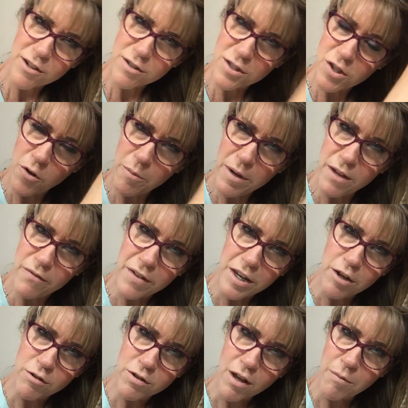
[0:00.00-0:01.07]
there's so many
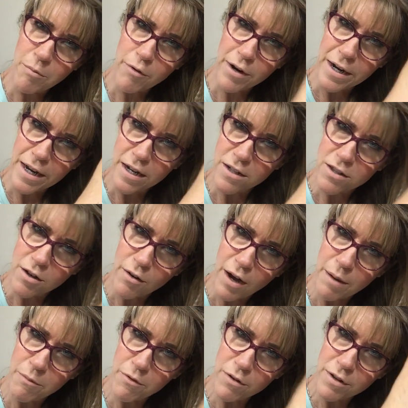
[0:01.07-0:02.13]
videos on braiding, so
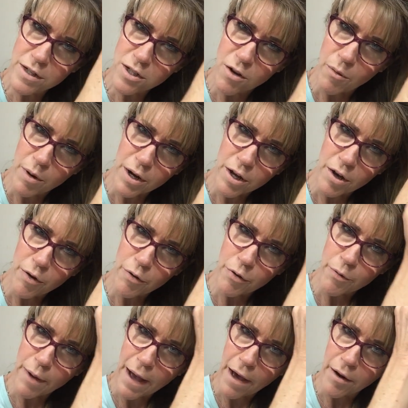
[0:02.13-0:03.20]
I really don't want to go
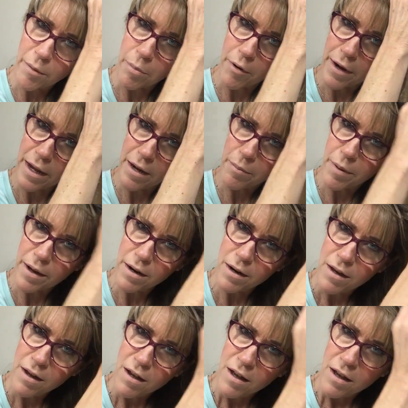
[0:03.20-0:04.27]
through how to braid, but